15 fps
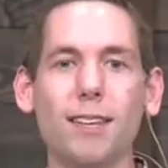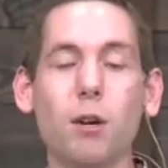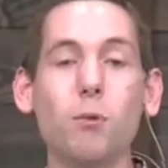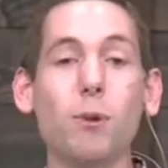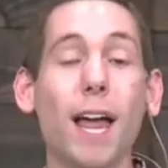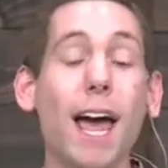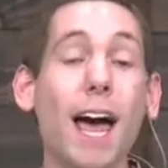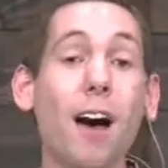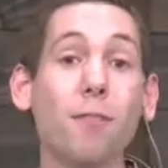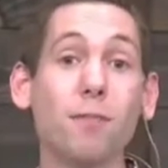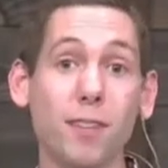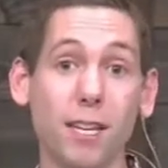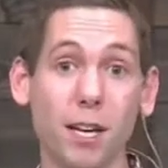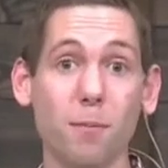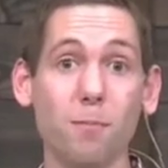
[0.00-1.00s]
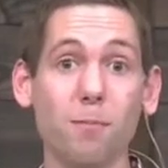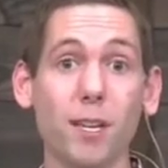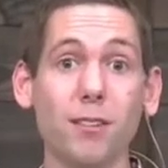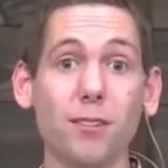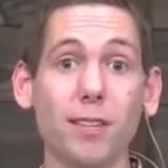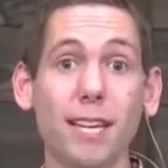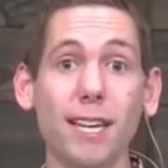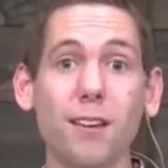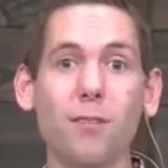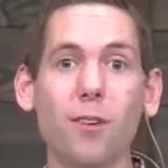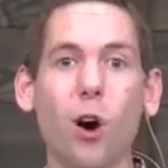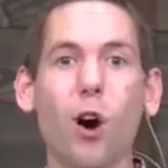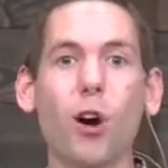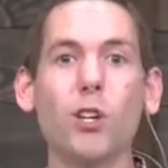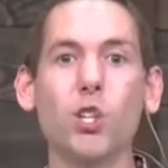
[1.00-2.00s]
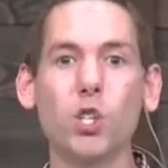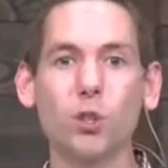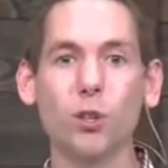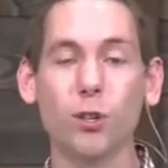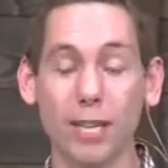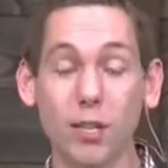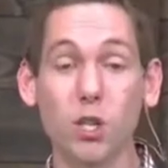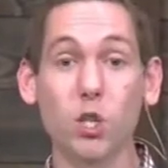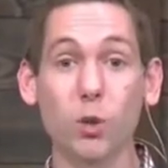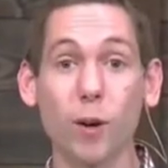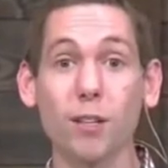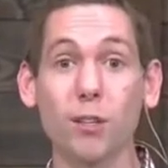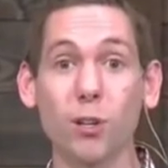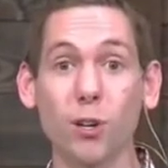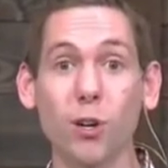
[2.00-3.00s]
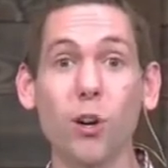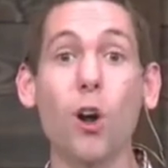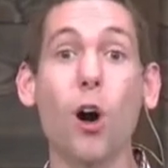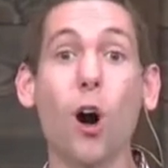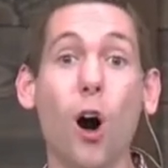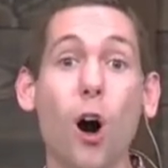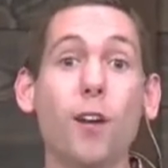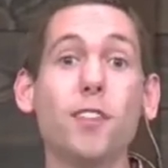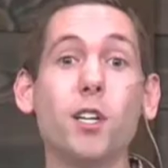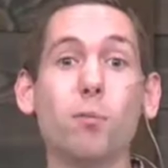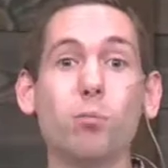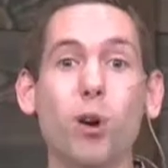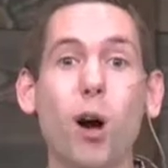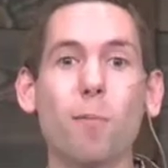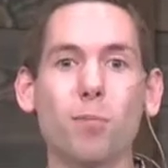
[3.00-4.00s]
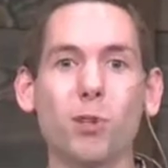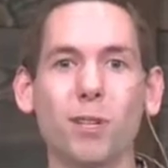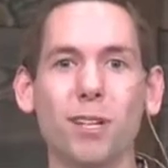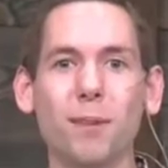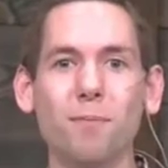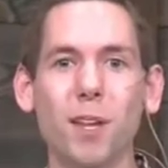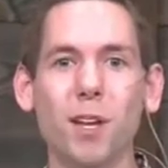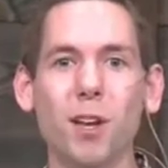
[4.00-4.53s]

they would have them live on in a trailer on their property.